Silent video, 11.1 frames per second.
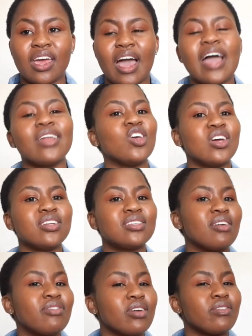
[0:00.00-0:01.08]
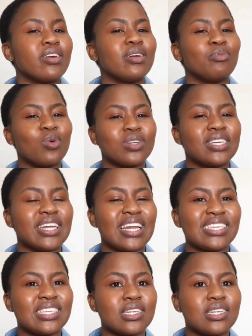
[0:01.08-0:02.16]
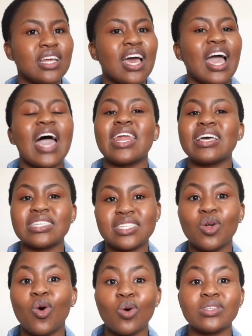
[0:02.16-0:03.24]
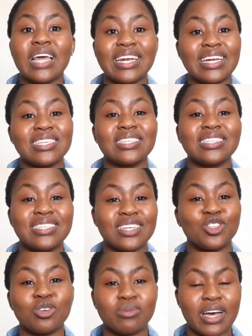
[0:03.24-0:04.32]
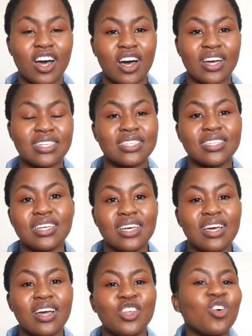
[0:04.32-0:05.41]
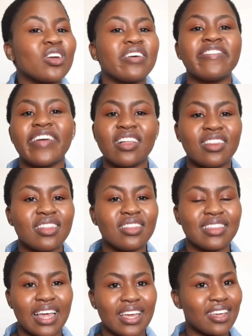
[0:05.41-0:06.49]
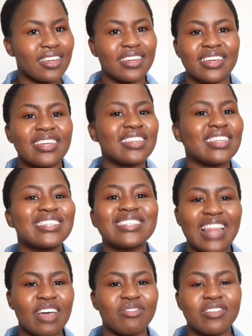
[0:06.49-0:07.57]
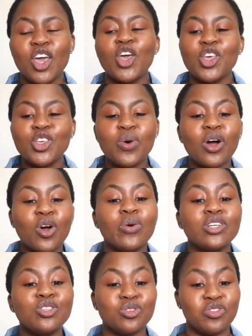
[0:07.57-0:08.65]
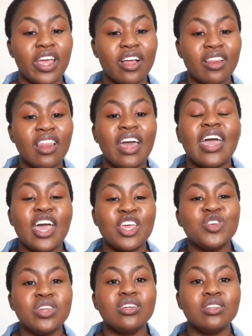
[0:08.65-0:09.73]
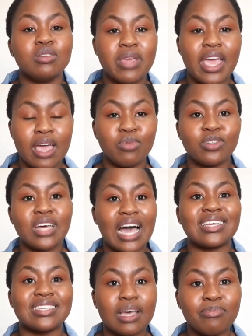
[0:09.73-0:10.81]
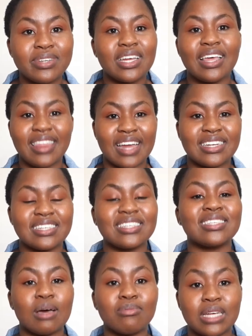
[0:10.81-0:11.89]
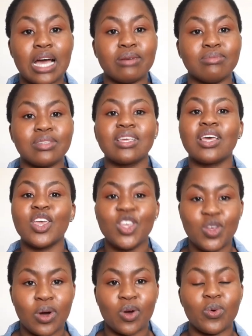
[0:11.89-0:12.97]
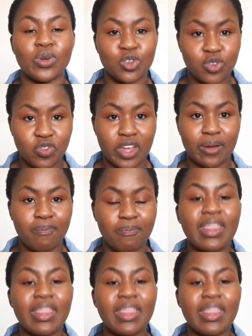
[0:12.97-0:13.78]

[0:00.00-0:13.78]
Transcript: I learned a very, very important lesson, and I still hold that lesson dear to my heart. You're gonna fail. Like, this is life. You are going to fail, and you need to be able to accept that sometimes you are going to fail.